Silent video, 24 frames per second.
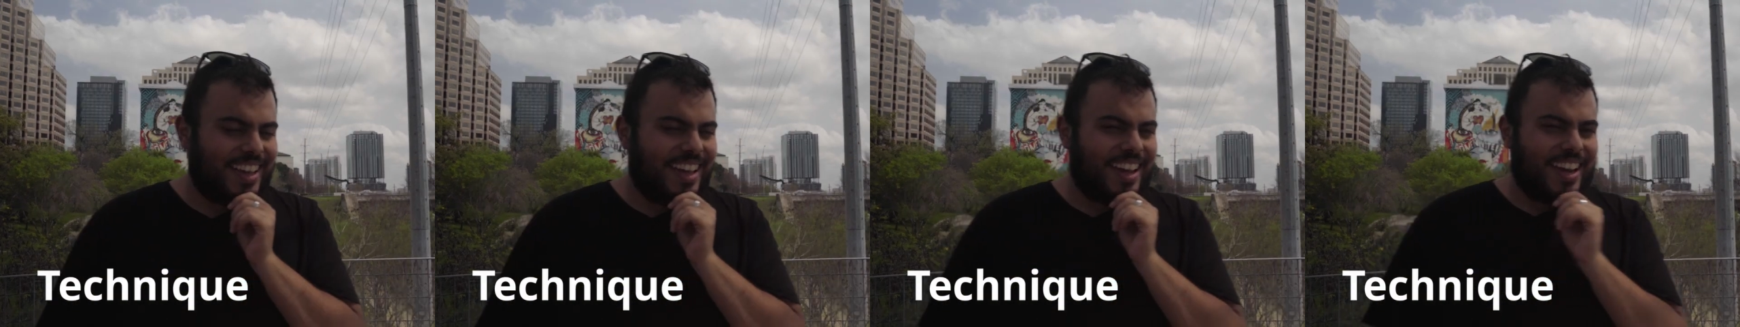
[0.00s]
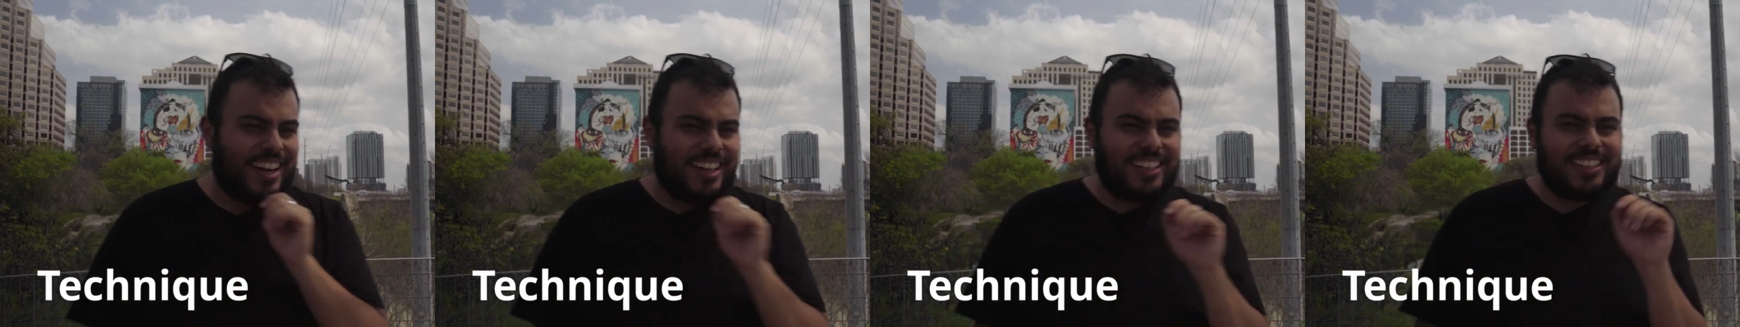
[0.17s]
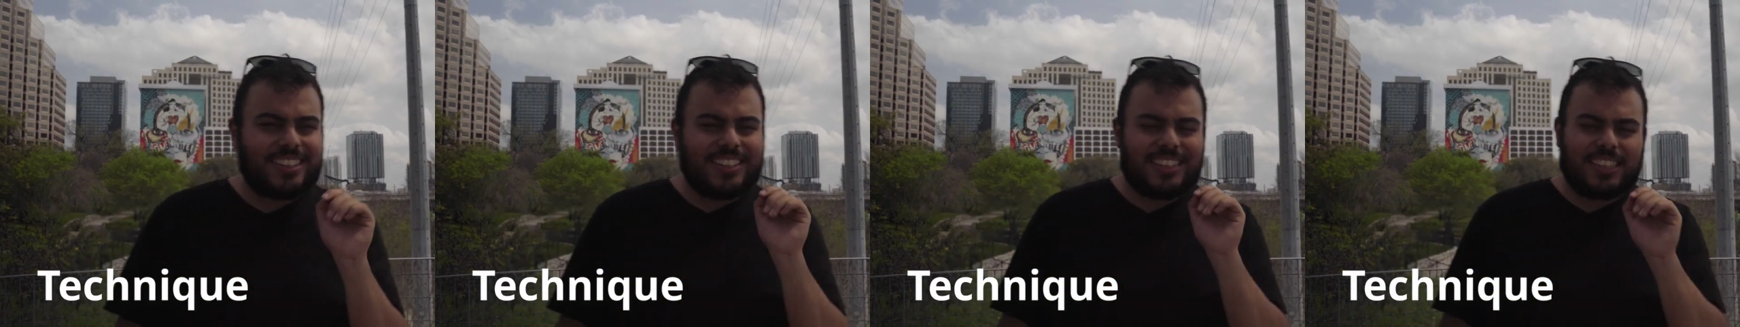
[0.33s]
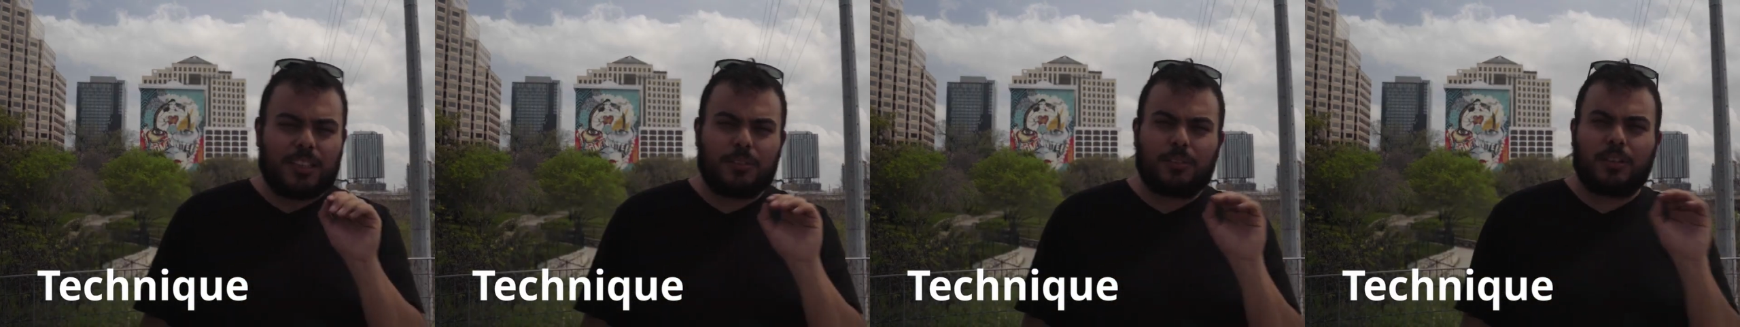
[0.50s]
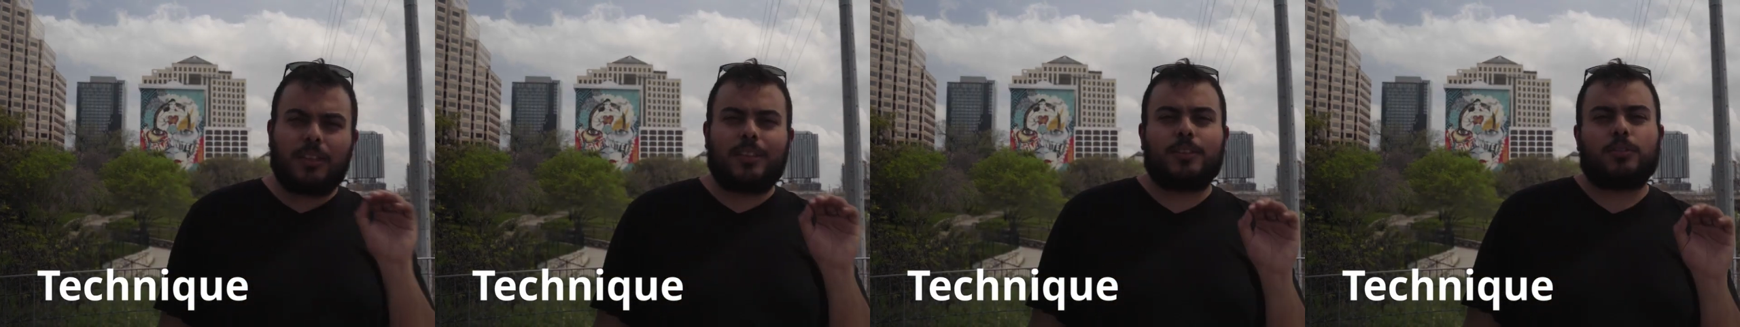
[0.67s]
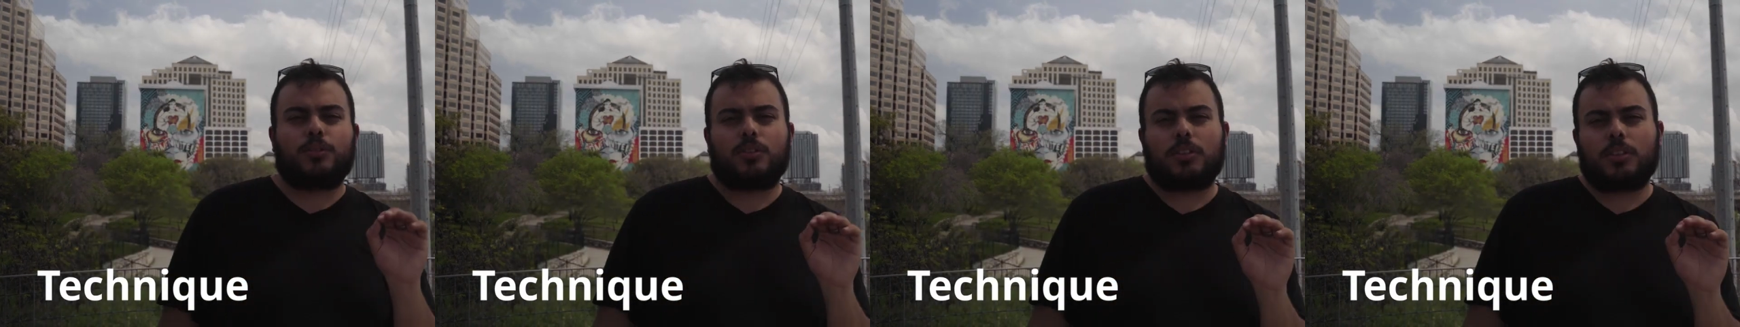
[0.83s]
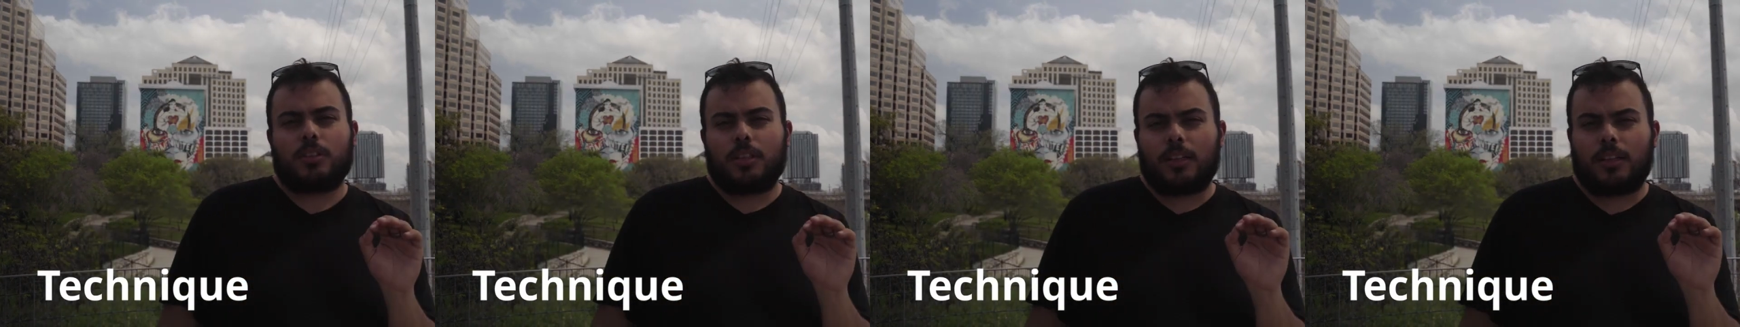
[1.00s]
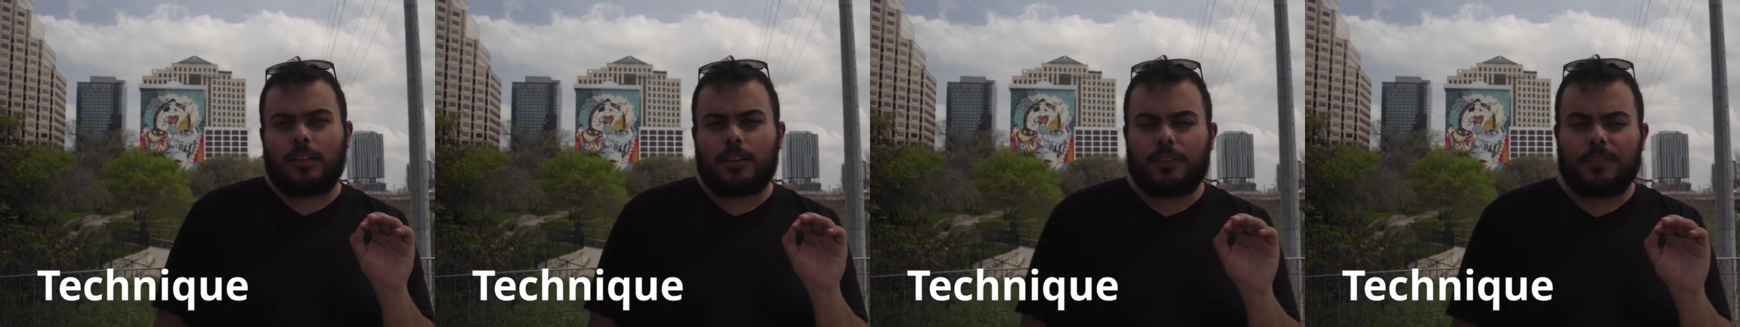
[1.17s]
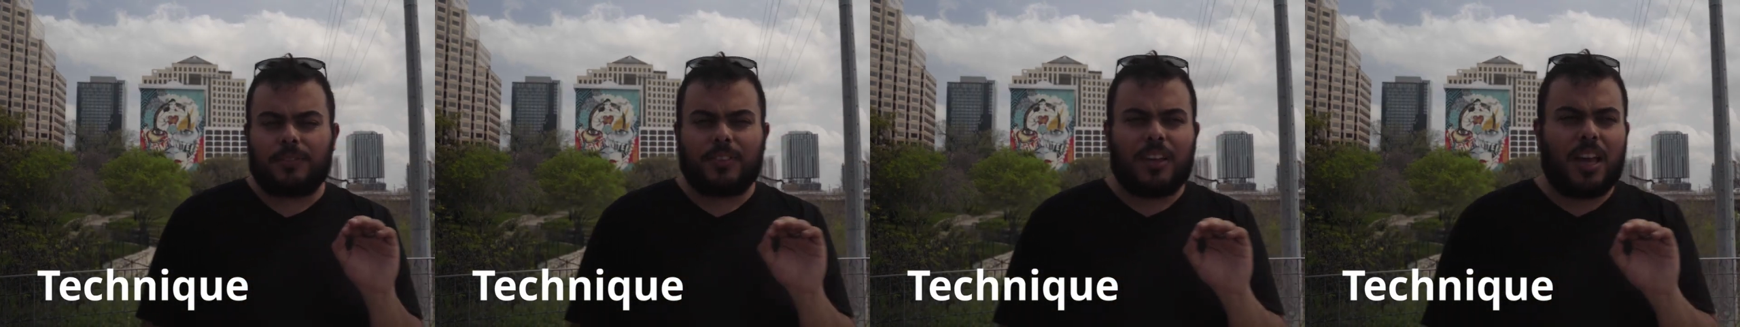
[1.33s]
Here is something interesting.
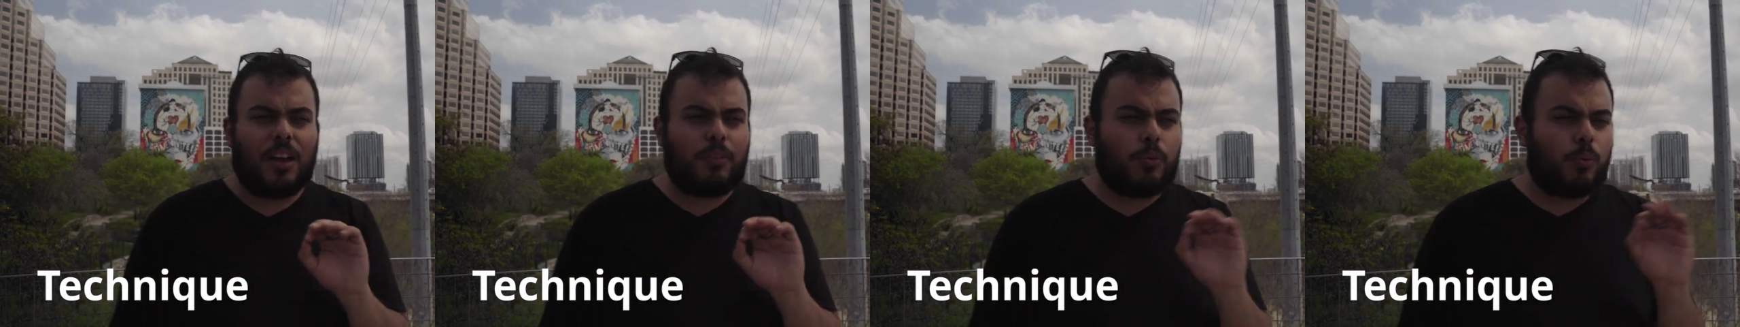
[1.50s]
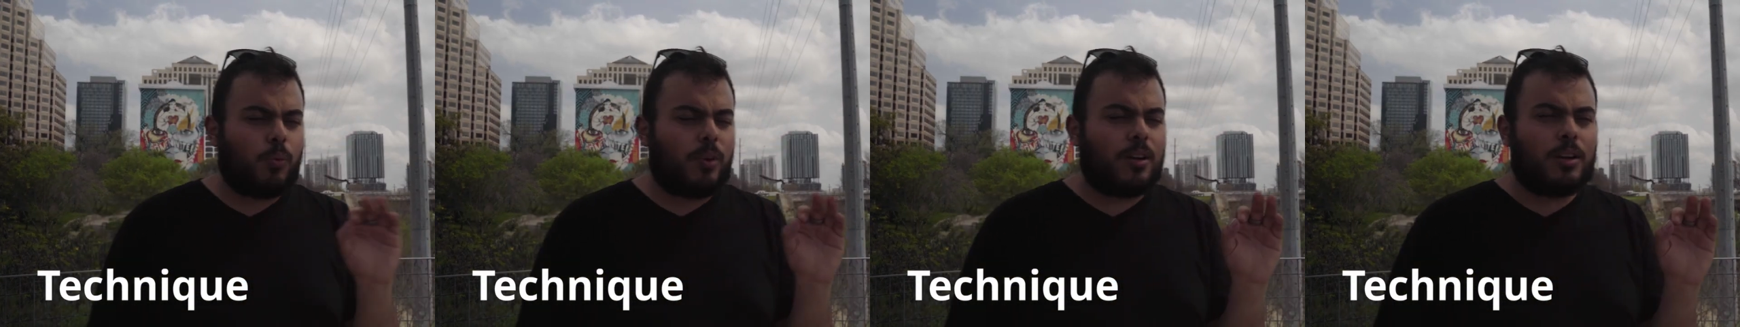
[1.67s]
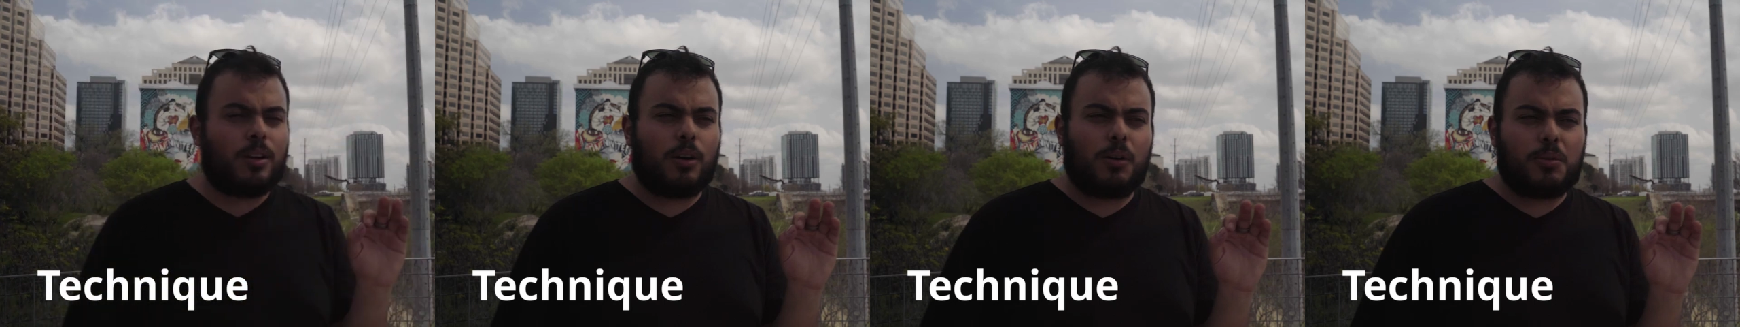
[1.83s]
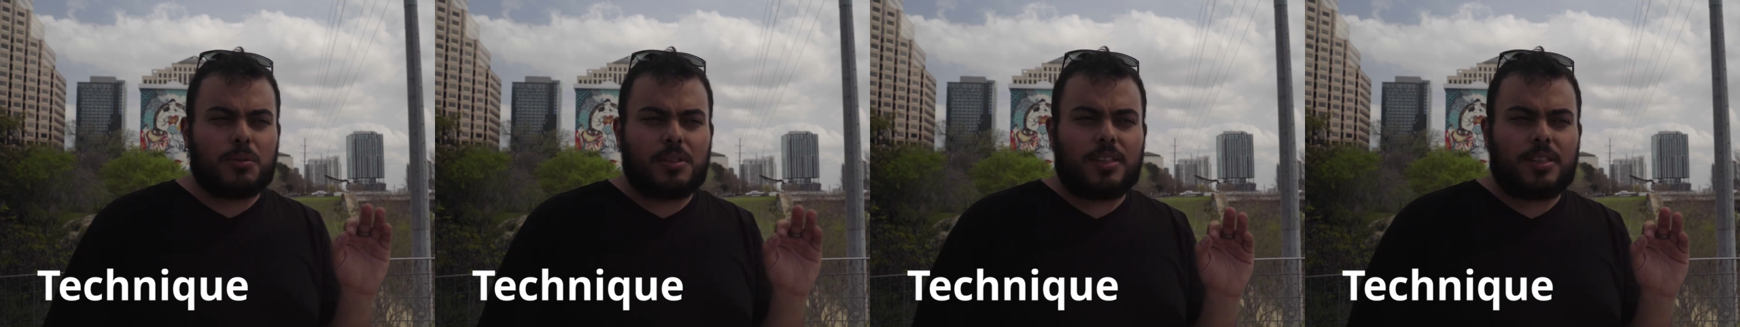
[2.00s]
Everyone knows